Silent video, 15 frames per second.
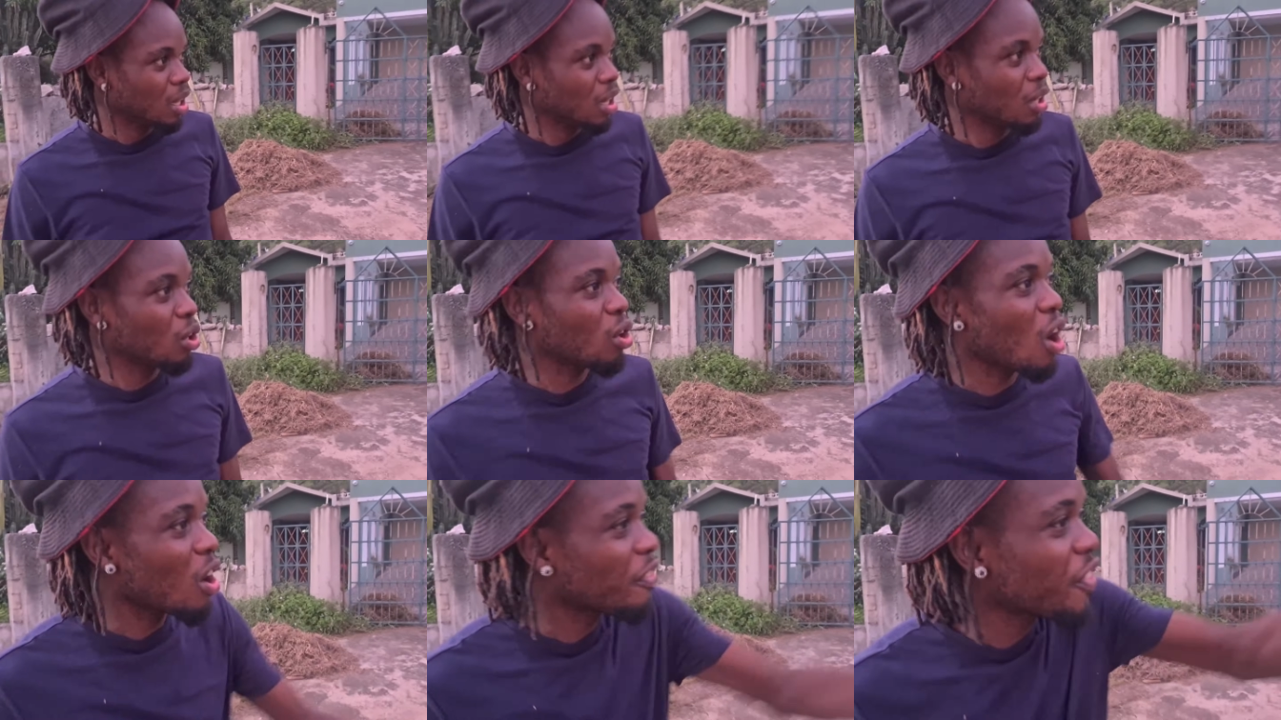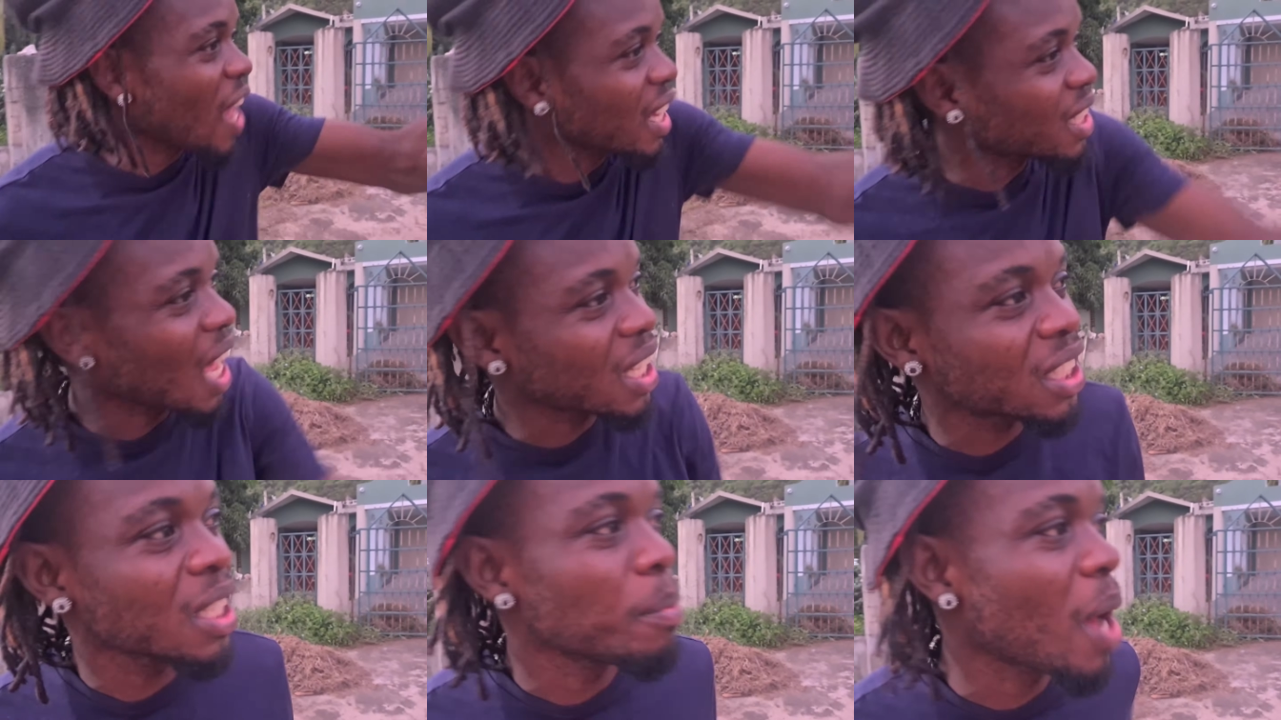Look out for your
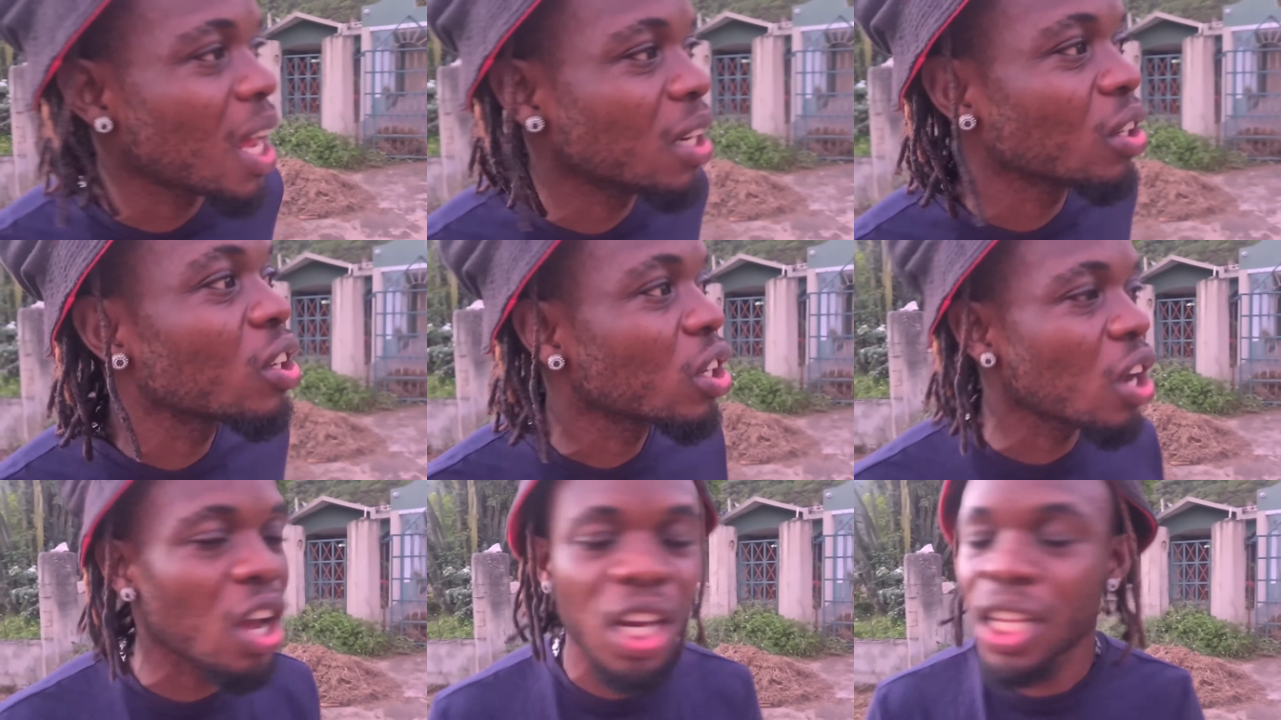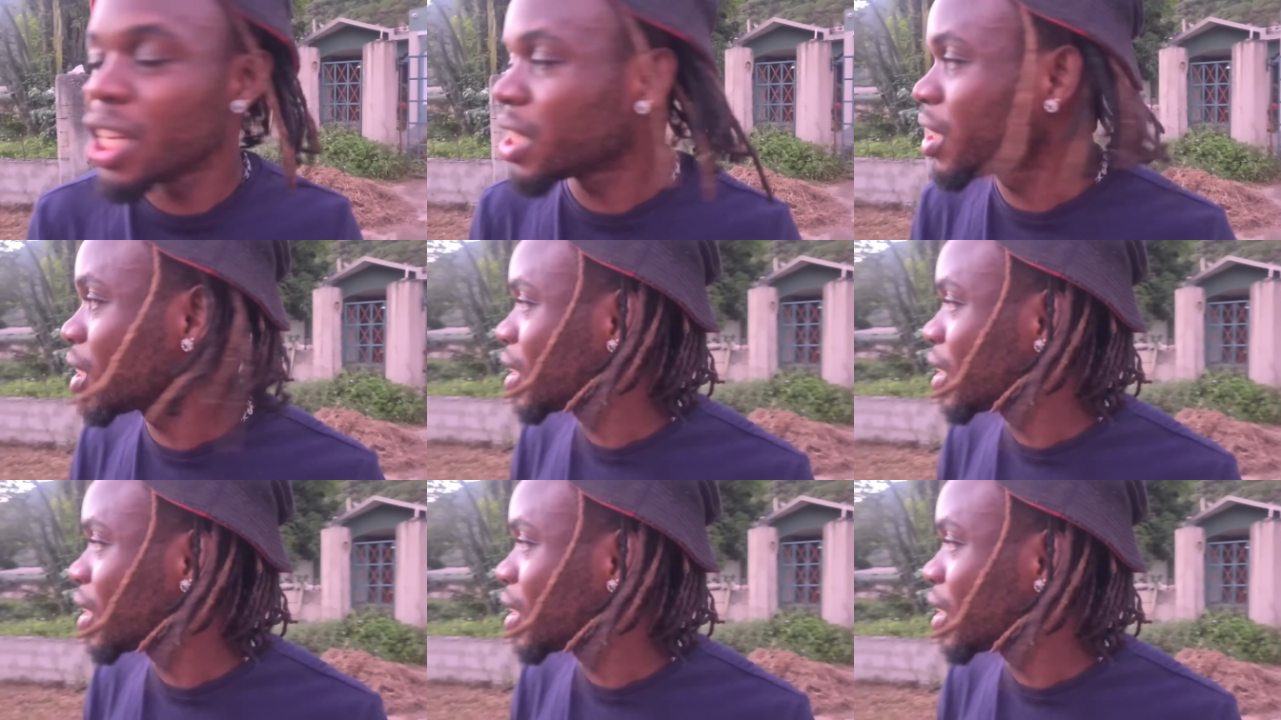taxi man, look girl, you know,